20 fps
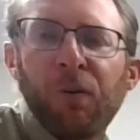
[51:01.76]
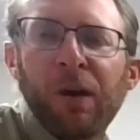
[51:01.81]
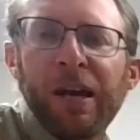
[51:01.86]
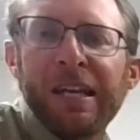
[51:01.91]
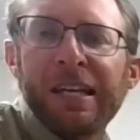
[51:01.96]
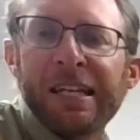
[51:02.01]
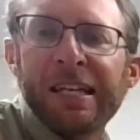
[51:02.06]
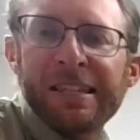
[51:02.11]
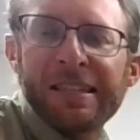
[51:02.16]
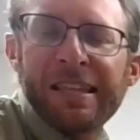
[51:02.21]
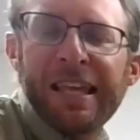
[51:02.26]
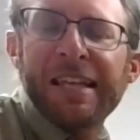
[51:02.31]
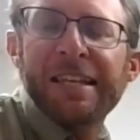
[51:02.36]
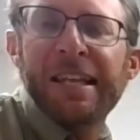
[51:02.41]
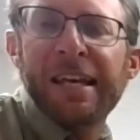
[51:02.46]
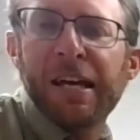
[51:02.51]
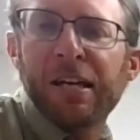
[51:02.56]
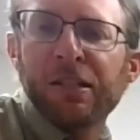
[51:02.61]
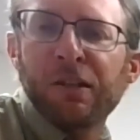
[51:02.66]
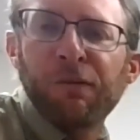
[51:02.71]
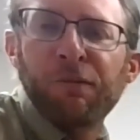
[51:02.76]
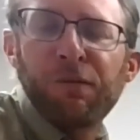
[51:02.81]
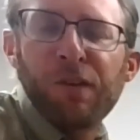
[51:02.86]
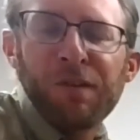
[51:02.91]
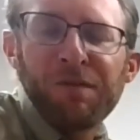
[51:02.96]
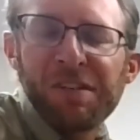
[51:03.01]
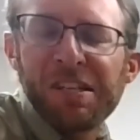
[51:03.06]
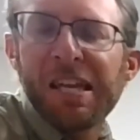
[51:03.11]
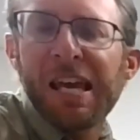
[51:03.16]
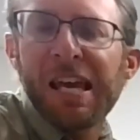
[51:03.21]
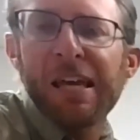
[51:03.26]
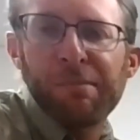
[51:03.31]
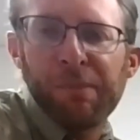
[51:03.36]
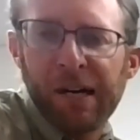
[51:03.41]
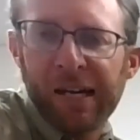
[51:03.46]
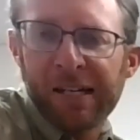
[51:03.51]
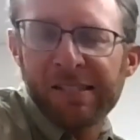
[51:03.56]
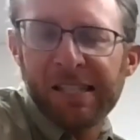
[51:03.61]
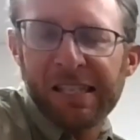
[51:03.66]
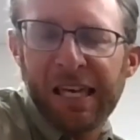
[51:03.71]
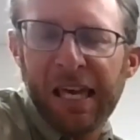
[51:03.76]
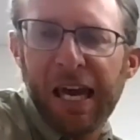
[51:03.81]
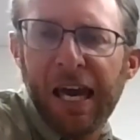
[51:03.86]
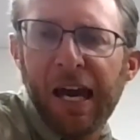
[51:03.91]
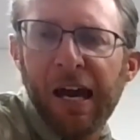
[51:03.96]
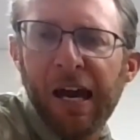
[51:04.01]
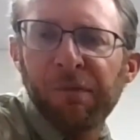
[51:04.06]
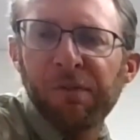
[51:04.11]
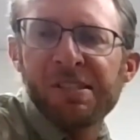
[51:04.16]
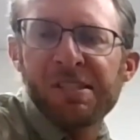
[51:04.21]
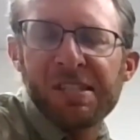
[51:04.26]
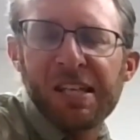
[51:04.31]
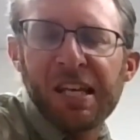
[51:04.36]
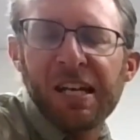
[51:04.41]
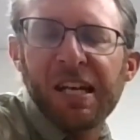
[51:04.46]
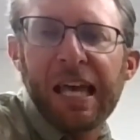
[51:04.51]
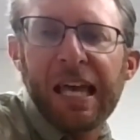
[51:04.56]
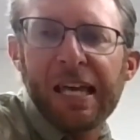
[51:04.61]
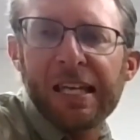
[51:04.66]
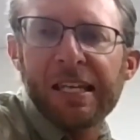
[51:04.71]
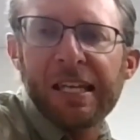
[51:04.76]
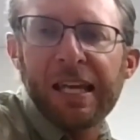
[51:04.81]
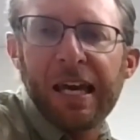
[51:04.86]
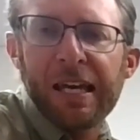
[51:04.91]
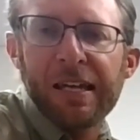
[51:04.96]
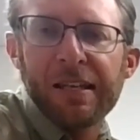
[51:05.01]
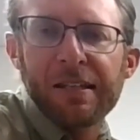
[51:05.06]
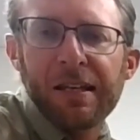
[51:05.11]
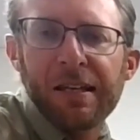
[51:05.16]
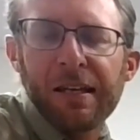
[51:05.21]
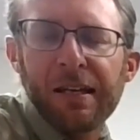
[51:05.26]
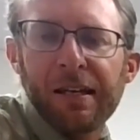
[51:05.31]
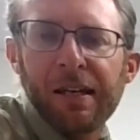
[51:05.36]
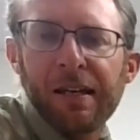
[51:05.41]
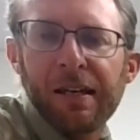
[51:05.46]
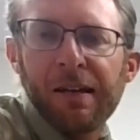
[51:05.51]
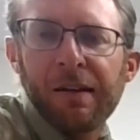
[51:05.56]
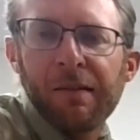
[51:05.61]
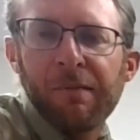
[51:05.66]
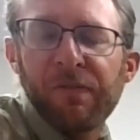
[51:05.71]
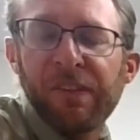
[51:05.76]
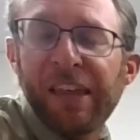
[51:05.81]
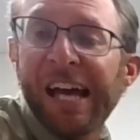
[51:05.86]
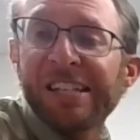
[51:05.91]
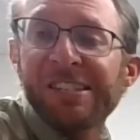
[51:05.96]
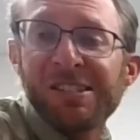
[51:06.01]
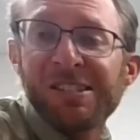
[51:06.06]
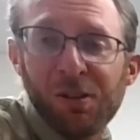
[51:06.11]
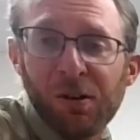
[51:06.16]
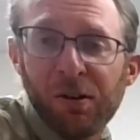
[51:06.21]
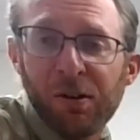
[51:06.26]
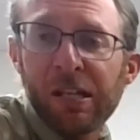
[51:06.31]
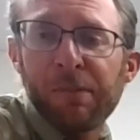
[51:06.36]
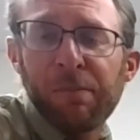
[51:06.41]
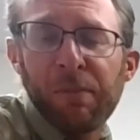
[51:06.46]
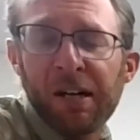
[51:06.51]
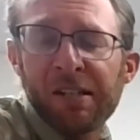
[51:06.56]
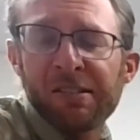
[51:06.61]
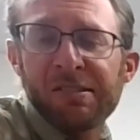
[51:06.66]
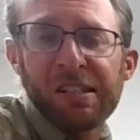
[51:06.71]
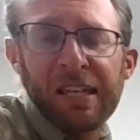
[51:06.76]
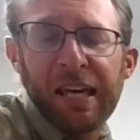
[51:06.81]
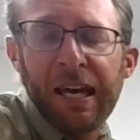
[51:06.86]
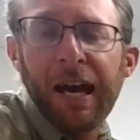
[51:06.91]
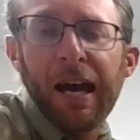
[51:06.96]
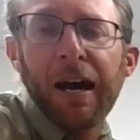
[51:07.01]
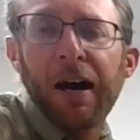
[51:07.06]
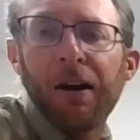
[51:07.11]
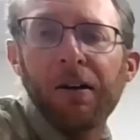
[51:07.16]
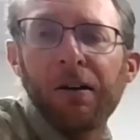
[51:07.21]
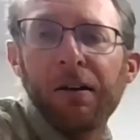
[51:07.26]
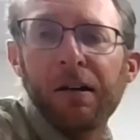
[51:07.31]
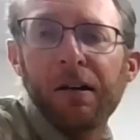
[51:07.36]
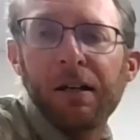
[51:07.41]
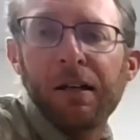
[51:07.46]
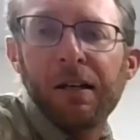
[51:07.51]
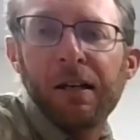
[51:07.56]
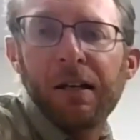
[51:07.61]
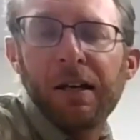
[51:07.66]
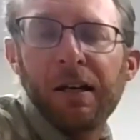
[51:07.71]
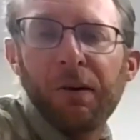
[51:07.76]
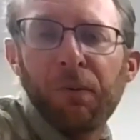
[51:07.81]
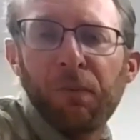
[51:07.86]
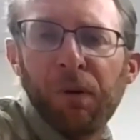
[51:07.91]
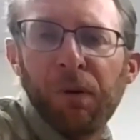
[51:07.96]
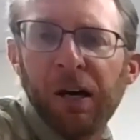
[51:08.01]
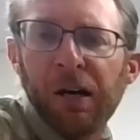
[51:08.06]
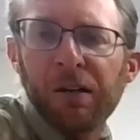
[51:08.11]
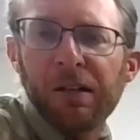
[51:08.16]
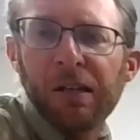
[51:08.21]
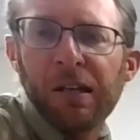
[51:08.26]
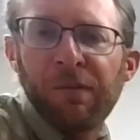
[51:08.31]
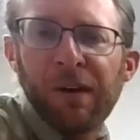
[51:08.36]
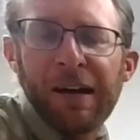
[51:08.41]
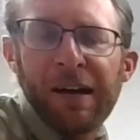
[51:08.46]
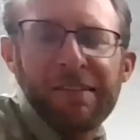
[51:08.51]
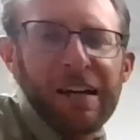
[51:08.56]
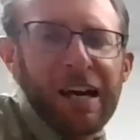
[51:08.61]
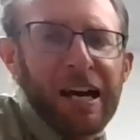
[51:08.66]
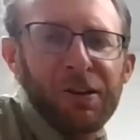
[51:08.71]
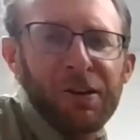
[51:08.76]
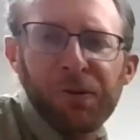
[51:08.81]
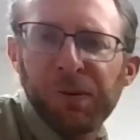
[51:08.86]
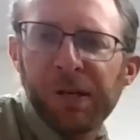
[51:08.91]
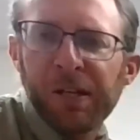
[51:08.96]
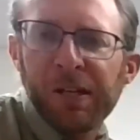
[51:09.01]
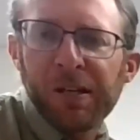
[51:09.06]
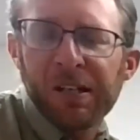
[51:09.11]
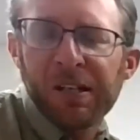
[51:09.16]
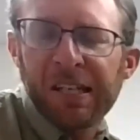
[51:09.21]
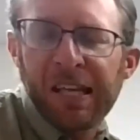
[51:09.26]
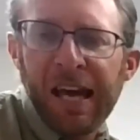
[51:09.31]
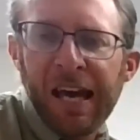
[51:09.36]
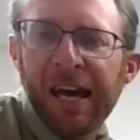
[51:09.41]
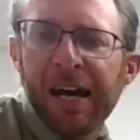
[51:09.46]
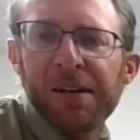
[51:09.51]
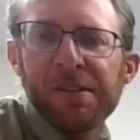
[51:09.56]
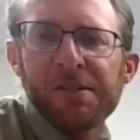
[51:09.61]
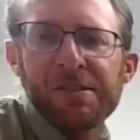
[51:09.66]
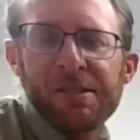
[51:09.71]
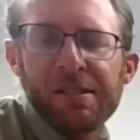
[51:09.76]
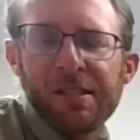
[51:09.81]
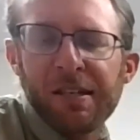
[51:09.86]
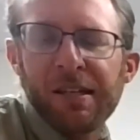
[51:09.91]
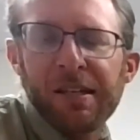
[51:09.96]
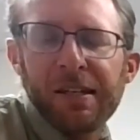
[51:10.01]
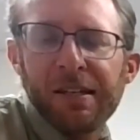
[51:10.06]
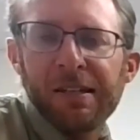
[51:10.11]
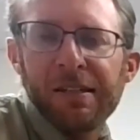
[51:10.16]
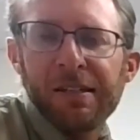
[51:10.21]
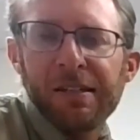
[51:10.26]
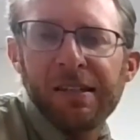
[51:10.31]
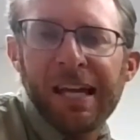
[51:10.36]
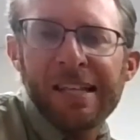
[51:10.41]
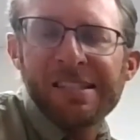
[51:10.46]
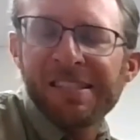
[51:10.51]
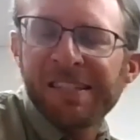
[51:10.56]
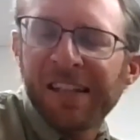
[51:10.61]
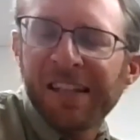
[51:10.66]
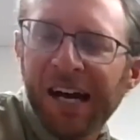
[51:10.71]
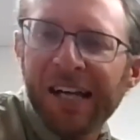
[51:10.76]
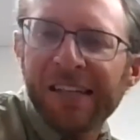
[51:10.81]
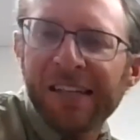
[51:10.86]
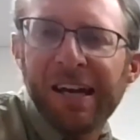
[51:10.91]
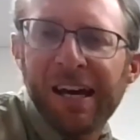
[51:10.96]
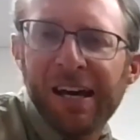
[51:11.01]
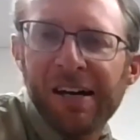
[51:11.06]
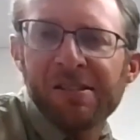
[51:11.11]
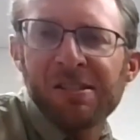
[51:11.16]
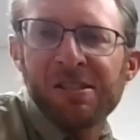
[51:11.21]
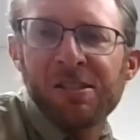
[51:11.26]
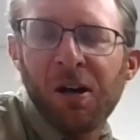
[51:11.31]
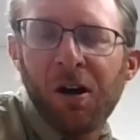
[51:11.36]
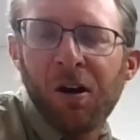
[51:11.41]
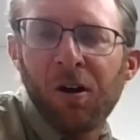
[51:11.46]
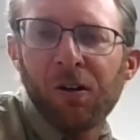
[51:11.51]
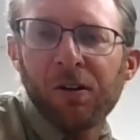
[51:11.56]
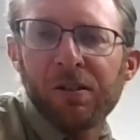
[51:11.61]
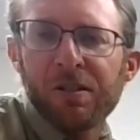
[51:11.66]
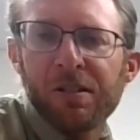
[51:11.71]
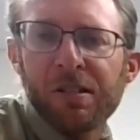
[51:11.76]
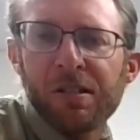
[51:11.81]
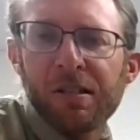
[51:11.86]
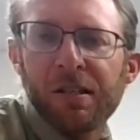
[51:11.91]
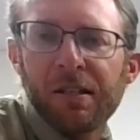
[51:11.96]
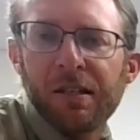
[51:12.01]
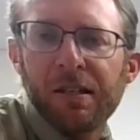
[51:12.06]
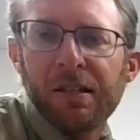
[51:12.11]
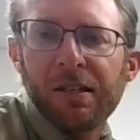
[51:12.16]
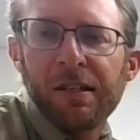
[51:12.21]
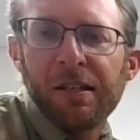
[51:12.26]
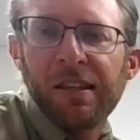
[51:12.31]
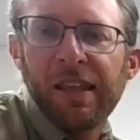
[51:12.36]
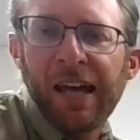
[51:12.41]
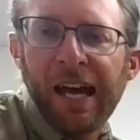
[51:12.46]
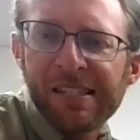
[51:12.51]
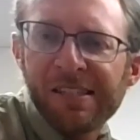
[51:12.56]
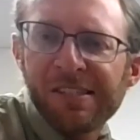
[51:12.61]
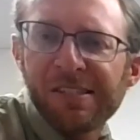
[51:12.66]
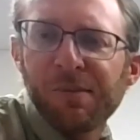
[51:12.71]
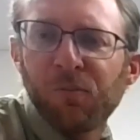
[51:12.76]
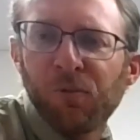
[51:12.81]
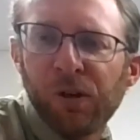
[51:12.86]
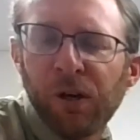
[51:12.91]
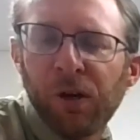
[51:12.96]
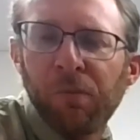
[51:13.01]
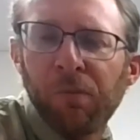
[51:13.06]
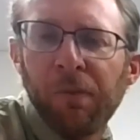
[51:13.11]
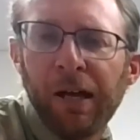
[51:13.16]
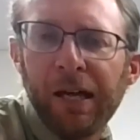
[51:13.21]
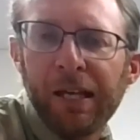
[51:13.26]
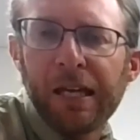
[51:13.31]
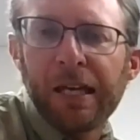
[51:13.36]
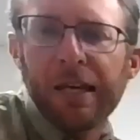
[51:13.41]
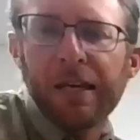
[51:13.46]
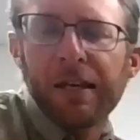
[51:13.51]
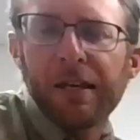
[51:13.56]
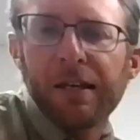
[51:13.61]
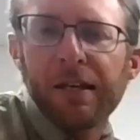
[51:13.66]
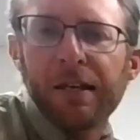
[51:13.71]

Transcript: a way to get that down to $58 a calf instead of 88? That's $30 a cow. Well, if I got 300 cows, that's $9,000. That's some real money.